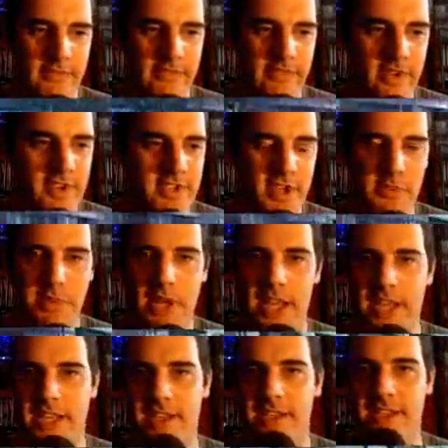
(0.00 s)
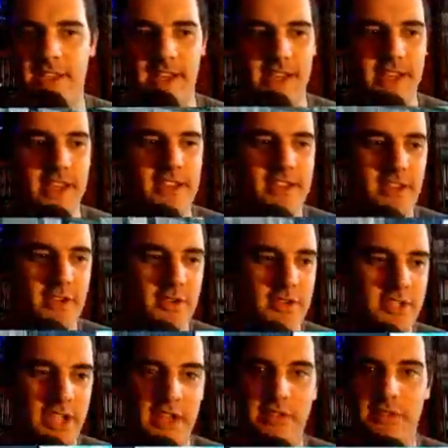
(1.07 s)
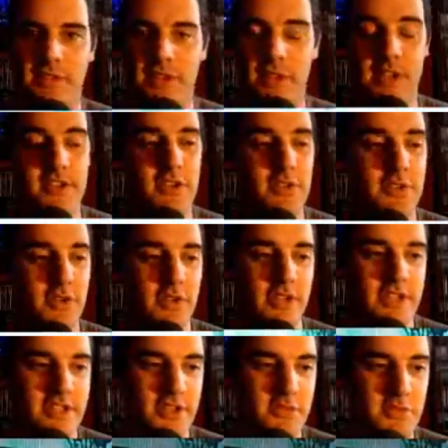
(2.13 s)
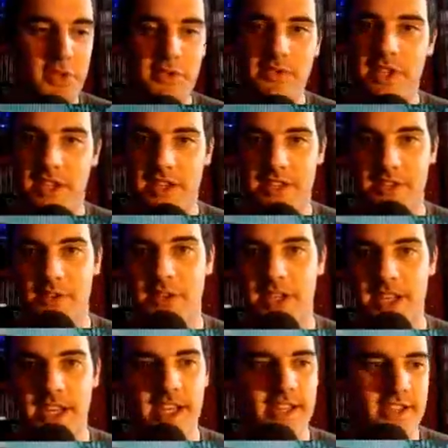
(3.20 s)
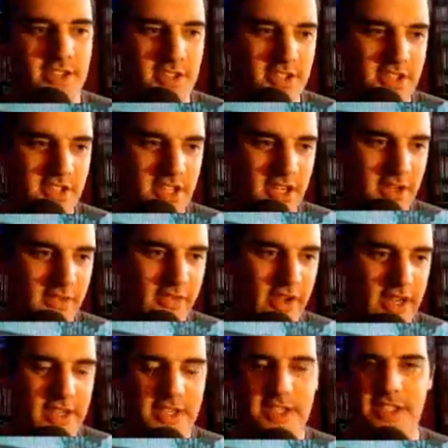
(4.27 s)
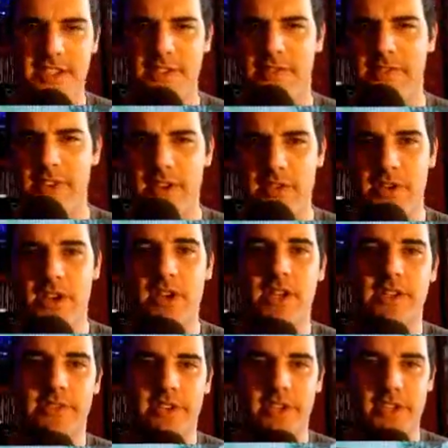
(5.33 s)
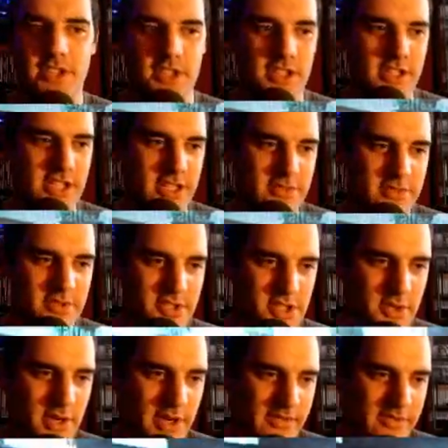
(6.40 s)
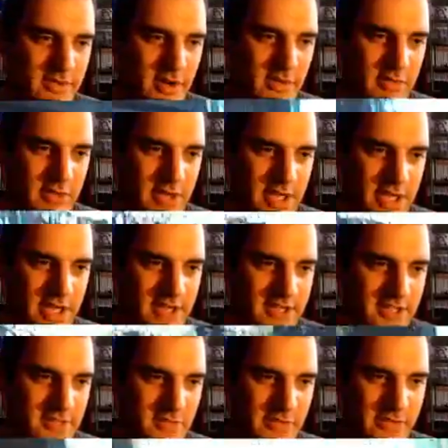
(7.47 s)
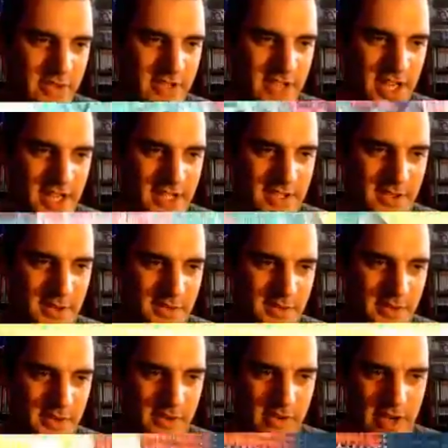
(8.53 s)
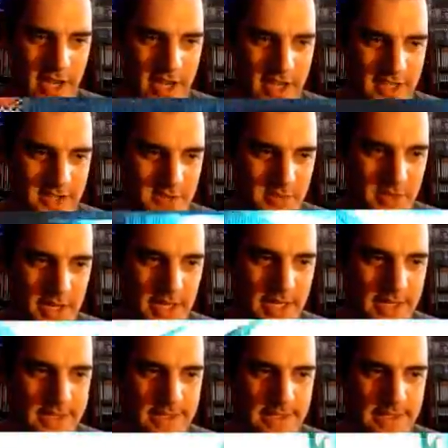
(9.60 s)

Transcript: First time play. There's no music to it yet, there's just the sound effects. This is a very early version, game's not due out for over a year, so it's my first hands-on, figuring out how to play it.